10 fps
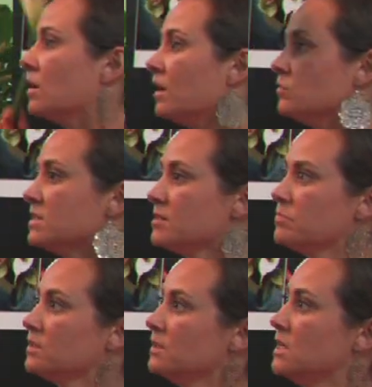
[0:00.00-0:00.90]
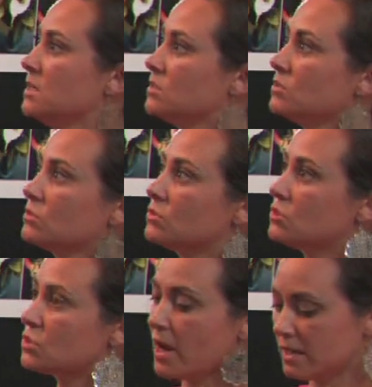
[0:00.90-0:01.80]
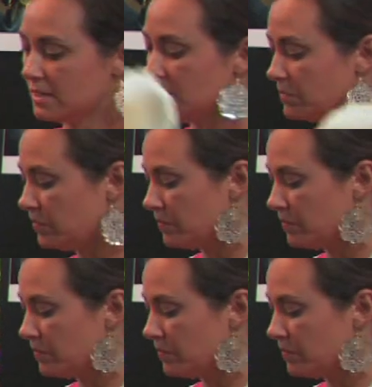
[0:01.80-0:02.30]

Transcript: And we typically try to keep